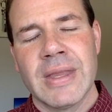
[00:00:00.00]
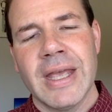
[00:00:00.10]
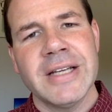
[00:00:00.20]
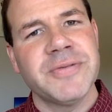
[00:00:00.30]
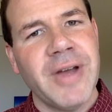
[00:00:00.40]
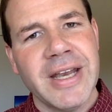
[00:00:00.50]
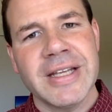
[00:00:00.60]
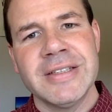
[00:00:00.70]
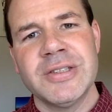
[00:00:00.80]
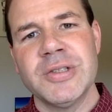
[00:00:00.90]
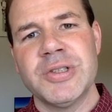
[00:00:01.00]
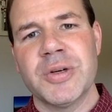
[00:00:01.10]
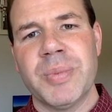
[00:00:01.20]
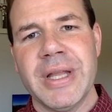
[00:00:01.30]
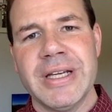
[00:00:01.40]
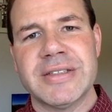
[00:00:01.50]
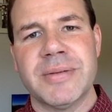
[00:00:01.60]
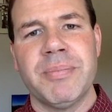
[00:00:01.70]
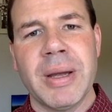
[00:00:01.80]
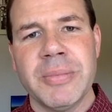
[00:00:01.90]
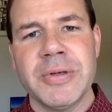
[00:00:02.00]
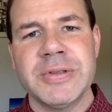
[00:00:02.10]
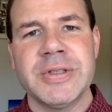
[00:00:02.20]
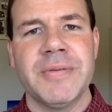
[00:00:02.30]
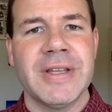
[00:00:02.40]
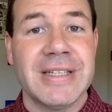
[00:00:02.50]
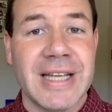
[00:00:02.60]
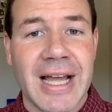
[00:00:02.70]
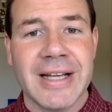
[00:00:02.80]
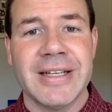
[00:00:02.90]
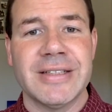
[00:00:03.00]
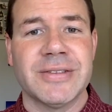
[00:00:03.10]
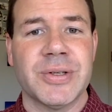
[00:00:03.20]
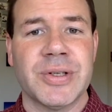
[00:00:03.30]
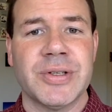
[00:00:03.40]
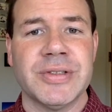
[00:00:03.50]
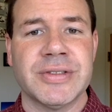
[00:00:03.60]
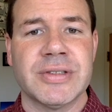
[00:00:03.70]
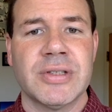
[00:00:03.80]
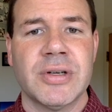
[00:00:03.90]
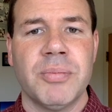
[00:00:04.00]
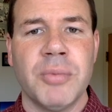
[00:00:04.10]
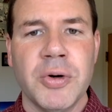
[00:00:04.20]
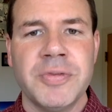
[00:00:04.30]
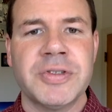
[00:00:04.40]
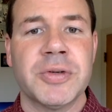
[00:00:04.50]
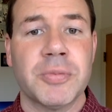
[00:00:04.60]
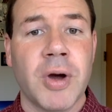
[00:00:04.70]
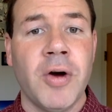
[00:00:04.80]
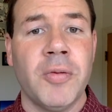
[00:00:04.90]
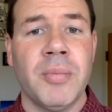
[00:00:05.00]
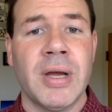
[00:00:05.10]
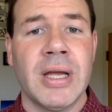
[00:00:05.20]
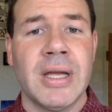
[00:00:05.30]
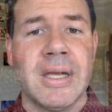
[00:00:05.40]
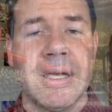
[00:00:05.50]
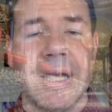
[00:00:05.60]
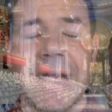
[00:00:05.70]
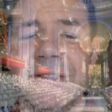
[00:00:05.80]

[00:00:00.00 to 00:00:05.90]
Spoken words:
As Vatican II took place, members of the diaconate circles moved to Rome and